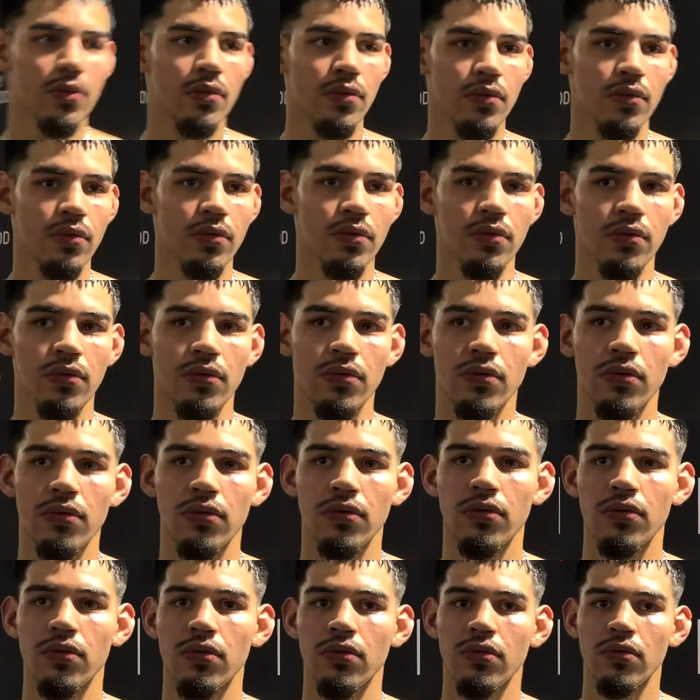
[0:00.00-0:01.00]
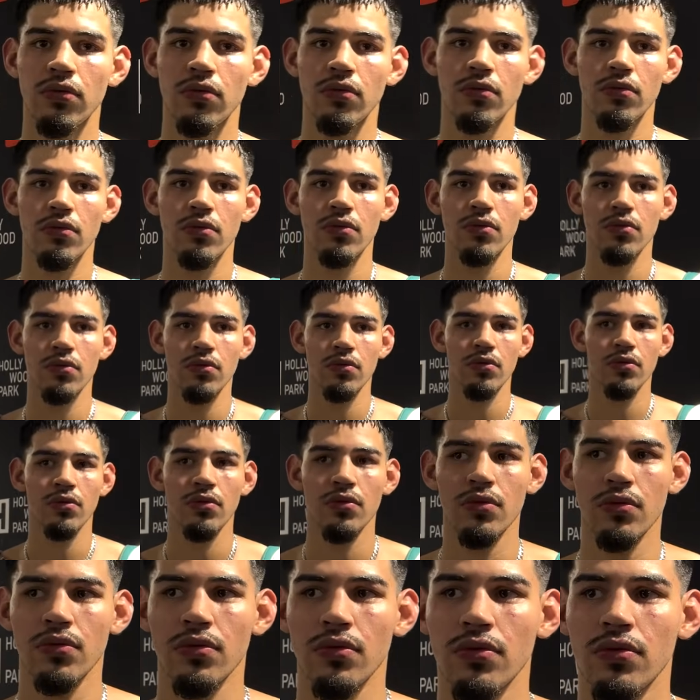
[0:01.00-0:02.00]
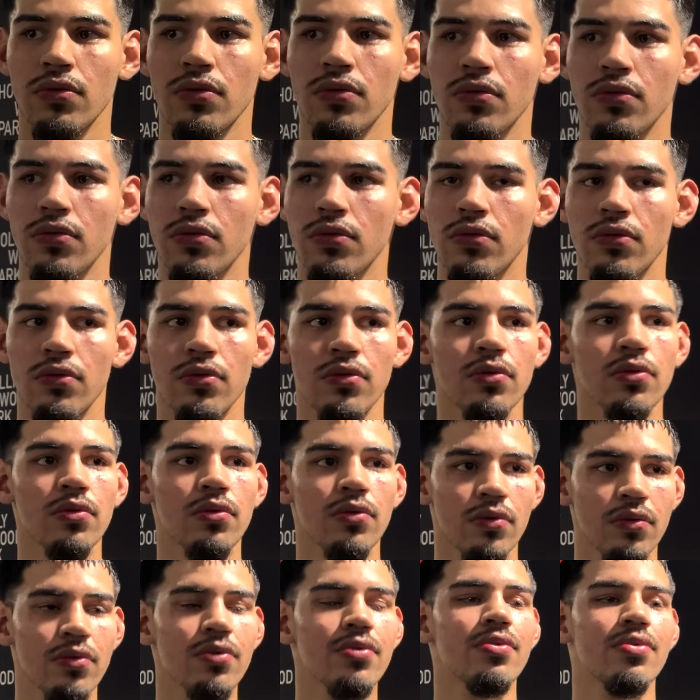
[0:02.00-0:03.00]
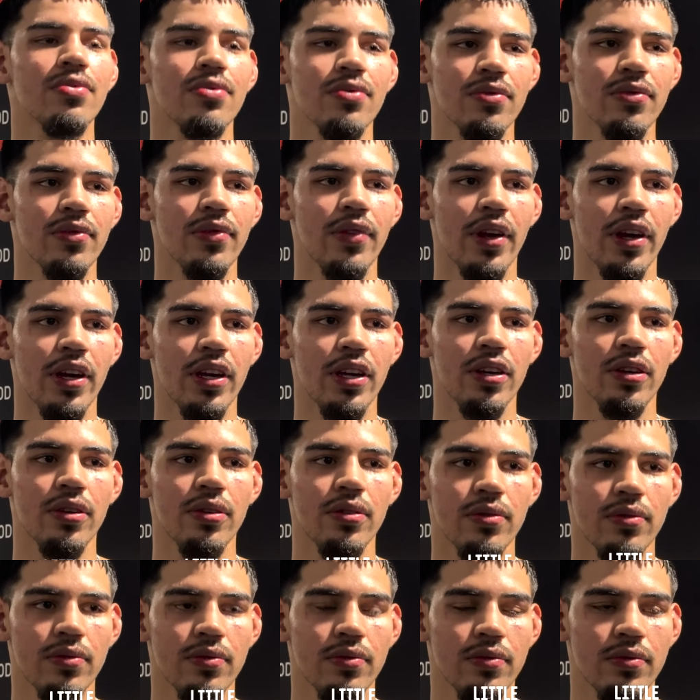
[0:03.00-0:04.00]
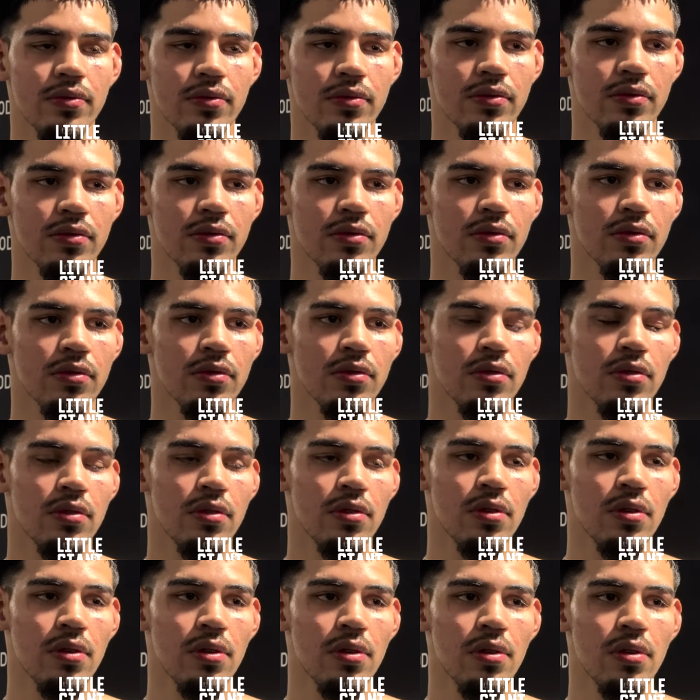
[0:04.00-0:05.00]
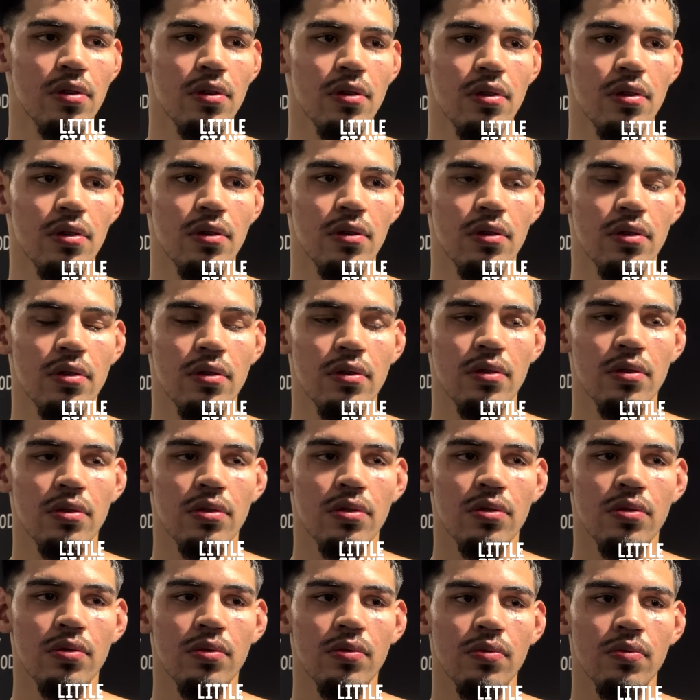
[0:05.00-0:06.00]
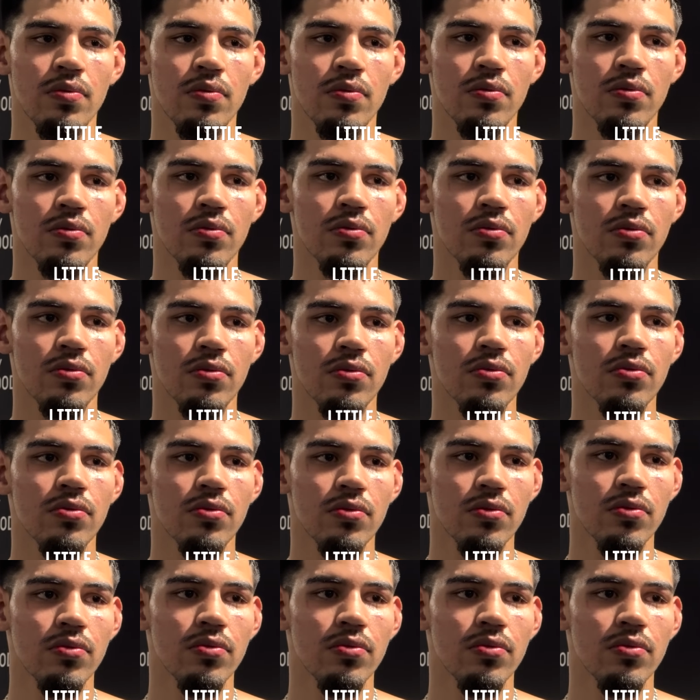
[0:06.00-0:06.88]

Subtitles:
But I feel like the you know, congratulations on the fight, first on the win and everything, but, you know, kind of looking forward, I feel like the Edgar